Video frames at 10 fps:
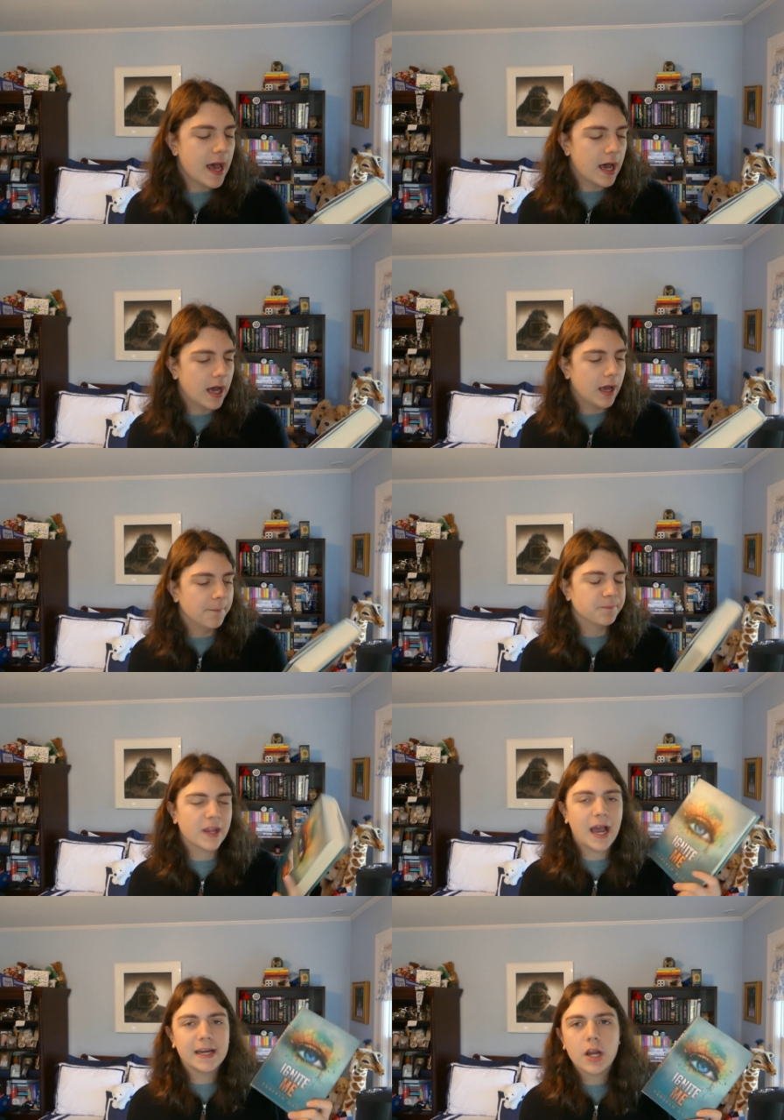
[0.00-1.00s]
Um,
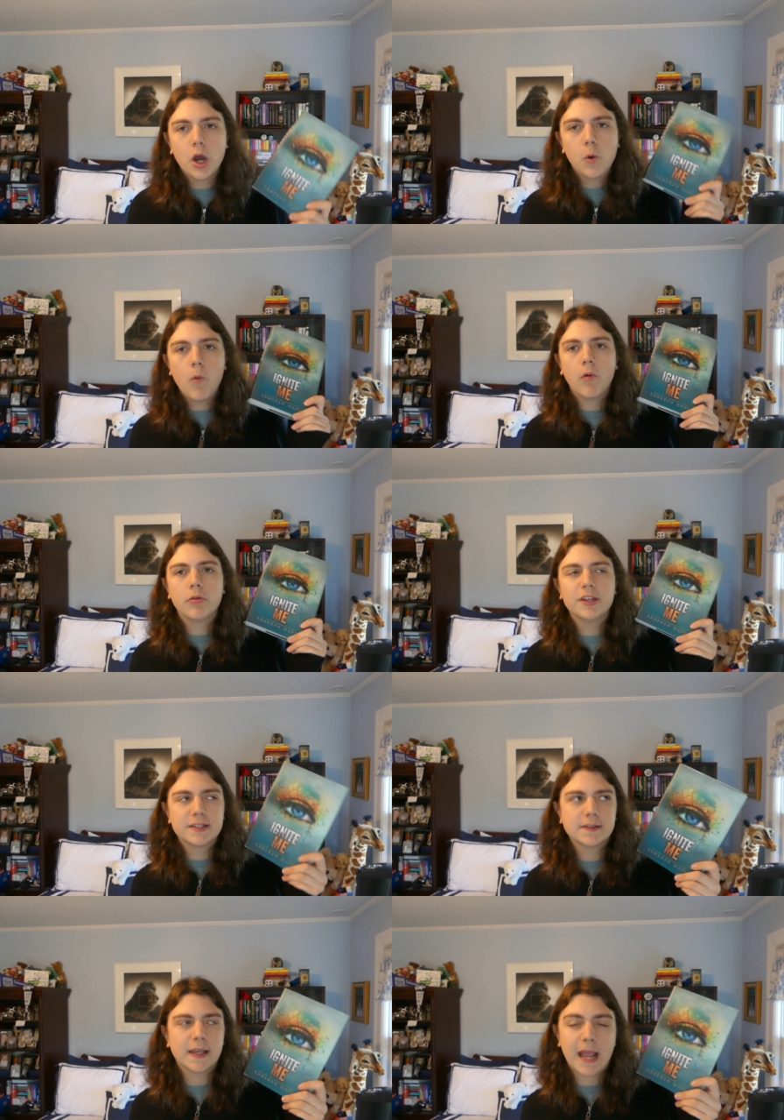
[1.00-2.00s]
I know
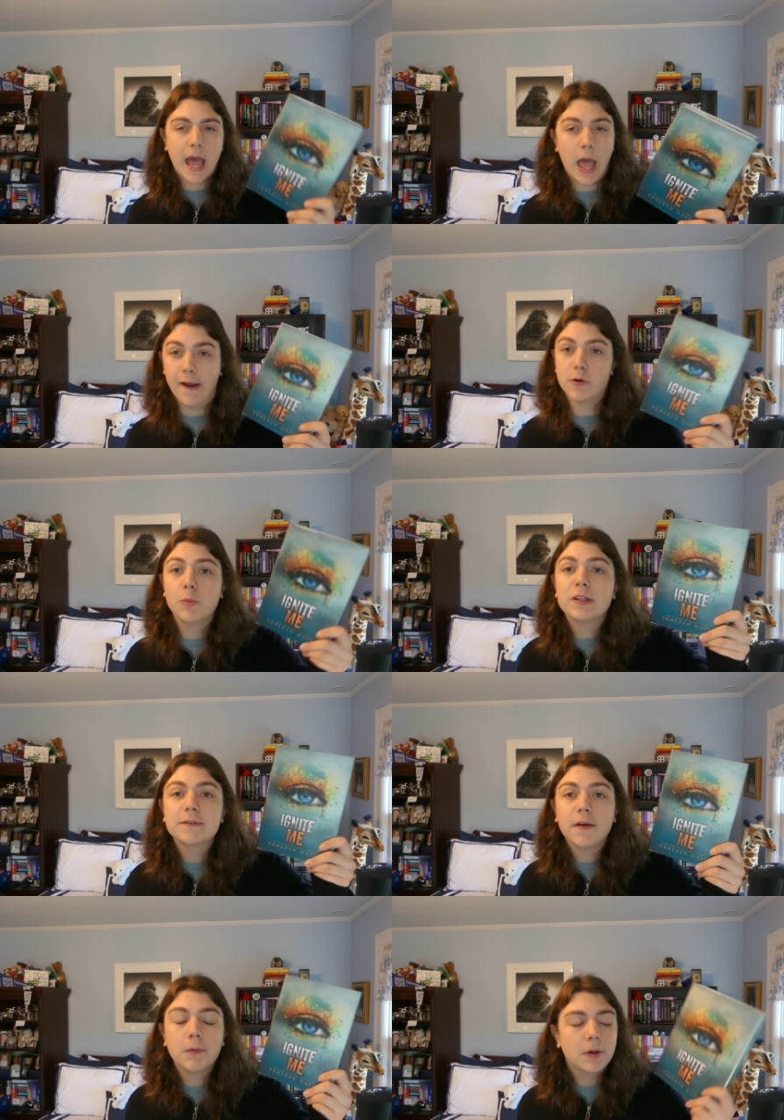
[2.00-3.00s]
this is like everyone's
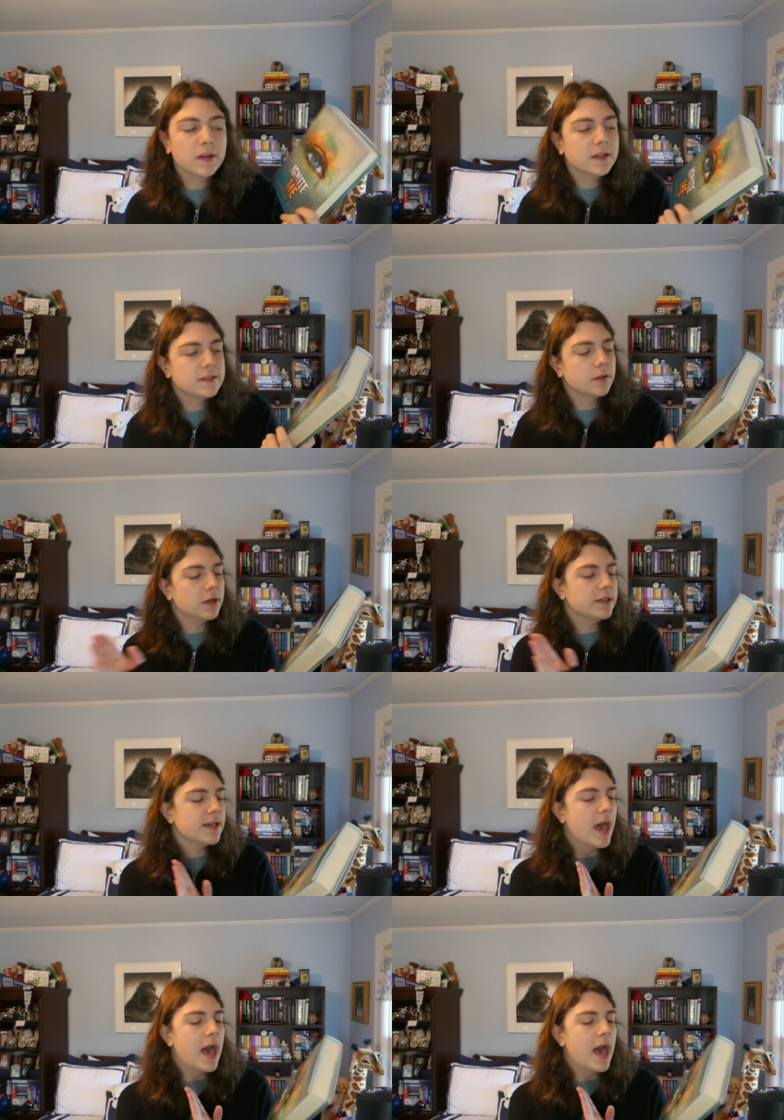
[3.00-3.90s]
favorite book in the series.